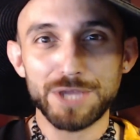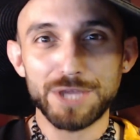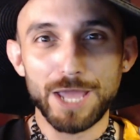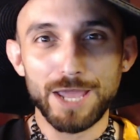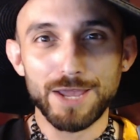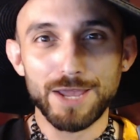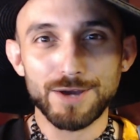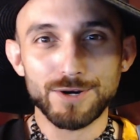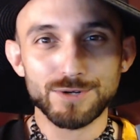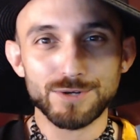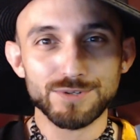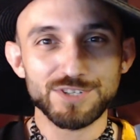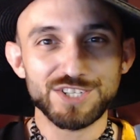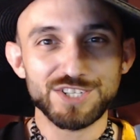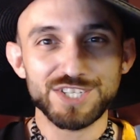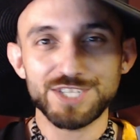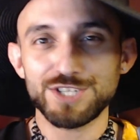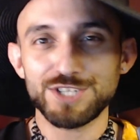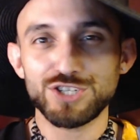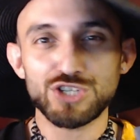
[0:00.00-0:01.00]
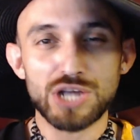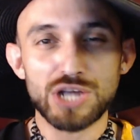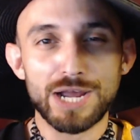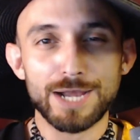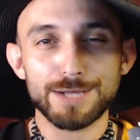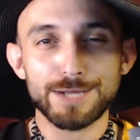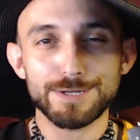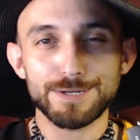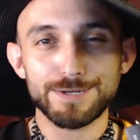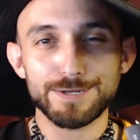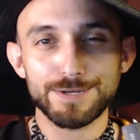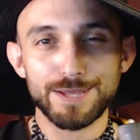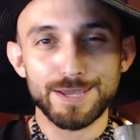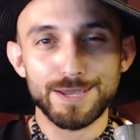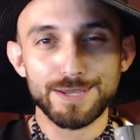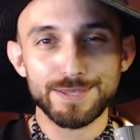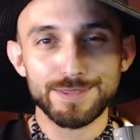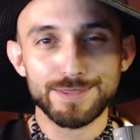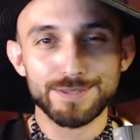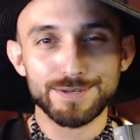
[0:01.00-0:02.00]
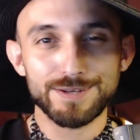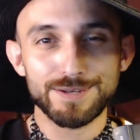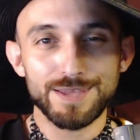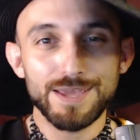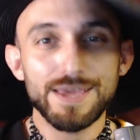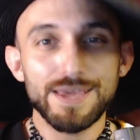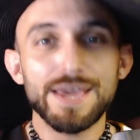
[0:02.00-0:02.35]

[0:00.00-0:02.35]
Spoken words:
gay auntie, Shining Nathan,